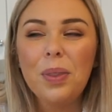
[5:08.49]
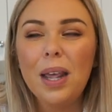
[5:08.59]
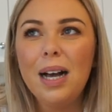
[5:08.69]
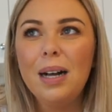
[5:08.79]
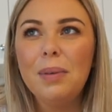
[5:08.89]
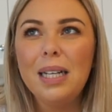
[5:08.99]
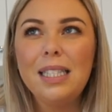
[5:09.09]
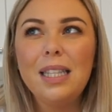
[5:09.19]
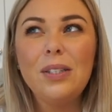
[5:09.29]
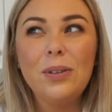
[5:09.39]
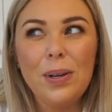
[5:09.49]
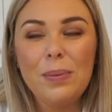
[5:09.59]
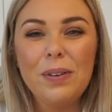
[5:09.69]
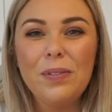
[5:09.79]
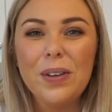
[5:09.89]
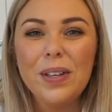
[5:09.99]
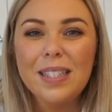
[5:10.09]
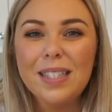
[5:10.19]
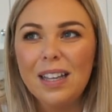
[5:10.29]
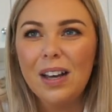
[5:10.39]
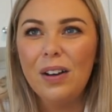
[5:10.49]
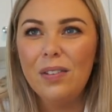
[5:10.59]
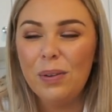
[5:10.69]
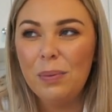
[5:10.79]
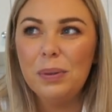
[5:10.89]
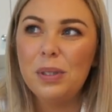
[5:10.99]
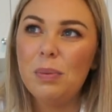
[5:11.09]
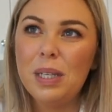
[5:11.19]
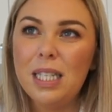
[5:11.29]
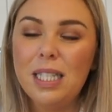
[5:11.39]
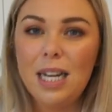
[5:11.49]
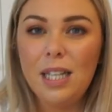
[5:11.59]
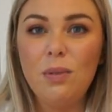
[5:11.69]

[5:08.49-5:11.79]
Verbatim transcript: Um, I did the Dottie one first of the reels that we did today,